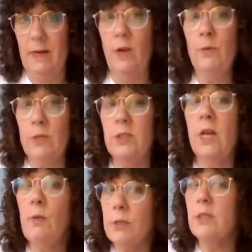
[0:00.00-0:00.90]
it was
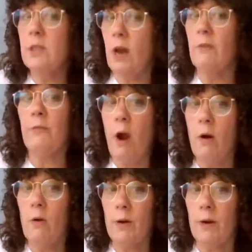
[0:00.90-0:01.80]
a tough
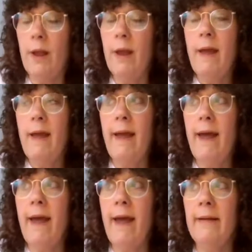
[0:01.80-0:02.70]
road.
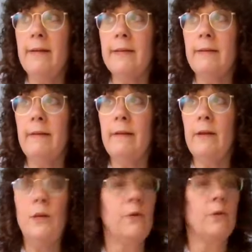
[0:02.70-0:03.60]
And,
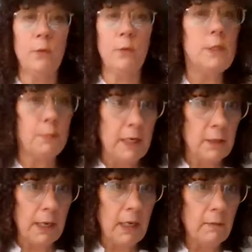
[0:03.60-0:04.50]
they wouldn't speak
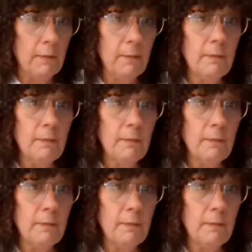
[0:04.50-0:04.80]
to me.